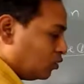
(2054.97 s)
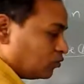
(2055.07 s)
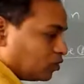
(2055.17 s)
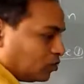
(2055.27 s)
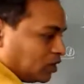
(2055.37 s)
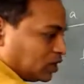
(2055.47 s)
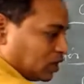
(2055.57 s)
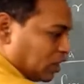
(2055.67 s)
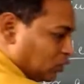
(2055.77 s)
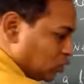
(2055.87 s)
from that
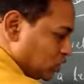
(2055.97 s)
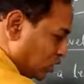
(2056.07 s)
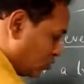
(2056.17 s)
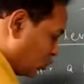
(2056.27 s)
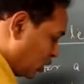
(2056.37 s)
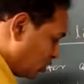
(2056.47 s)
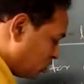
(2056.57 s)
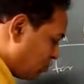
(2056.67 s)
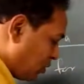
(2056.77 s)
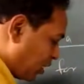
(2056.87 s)
equation, what is
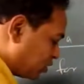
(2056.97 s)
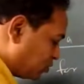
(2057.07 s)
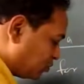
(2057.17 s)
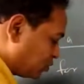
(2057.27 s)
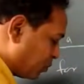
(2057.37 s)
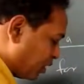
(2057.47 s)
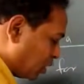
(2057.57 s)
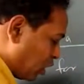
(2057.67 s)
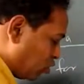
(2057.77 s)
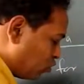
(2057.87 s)
the maximum speed
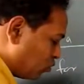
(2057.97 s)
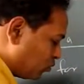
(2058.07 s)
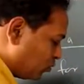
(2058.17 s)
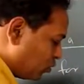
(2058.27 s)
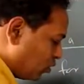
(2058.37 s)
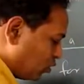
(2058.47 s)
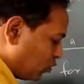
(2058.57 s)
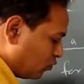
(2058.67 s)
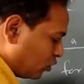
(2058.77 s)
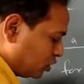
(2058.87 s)
now?
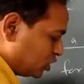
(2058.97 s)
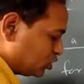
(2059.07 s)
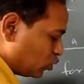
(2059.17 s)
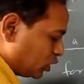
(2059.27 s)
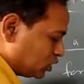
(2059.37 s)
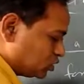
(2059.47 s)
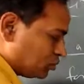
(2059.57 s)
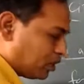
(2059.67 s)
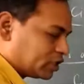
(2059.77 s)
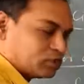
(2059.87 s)
For this, what is the
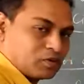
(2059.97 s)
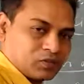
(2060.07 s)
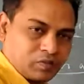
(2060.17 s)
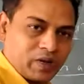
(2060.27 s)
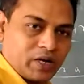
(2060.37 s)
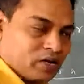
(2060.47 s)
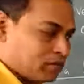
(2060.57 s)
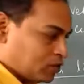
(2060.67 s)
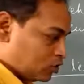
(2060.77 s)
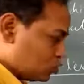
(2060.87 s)
maximum
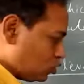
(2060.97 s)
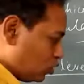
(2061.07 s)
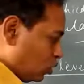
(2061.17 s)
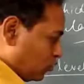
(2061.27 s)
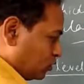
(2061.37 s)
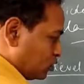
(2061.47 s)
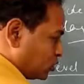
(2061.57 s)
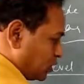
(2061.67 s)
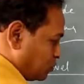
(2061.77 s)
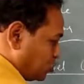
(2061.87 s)
speed? So
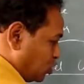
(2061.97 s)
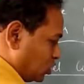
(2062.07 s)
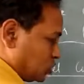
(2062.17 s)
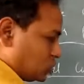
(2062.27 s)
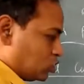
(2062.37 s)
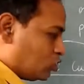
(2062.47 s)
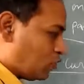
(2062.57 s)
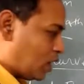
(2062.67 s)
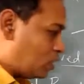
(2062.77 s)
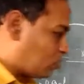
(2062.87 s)
substitute this 0
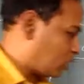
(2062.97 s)
value